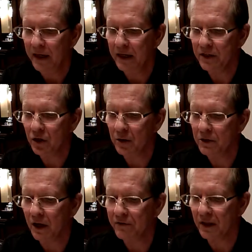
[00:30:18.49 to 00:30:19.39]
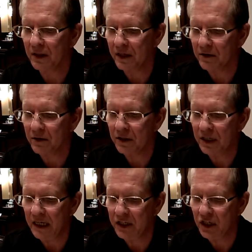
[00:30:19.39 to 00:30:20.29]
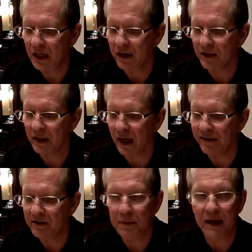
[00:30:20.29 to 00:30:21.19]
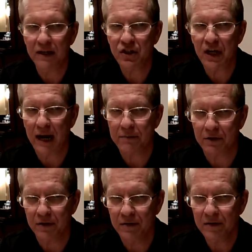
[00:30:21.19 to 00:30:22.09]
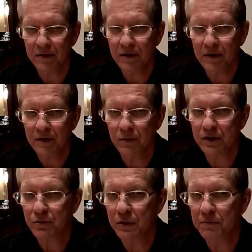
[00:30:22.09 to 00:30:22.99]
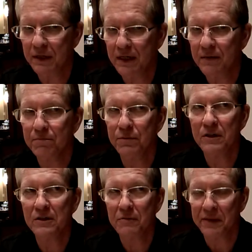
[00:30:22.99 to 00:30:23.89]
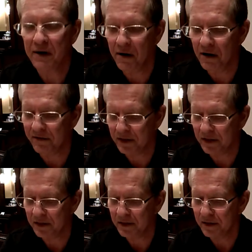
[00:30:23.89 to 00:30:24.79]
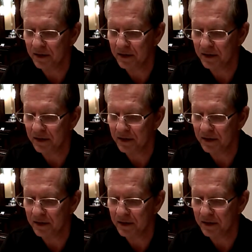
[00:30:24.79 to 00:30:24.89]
In terms of the literal teaching of the lifespan chapter, which would be Buddhism of the Harvest,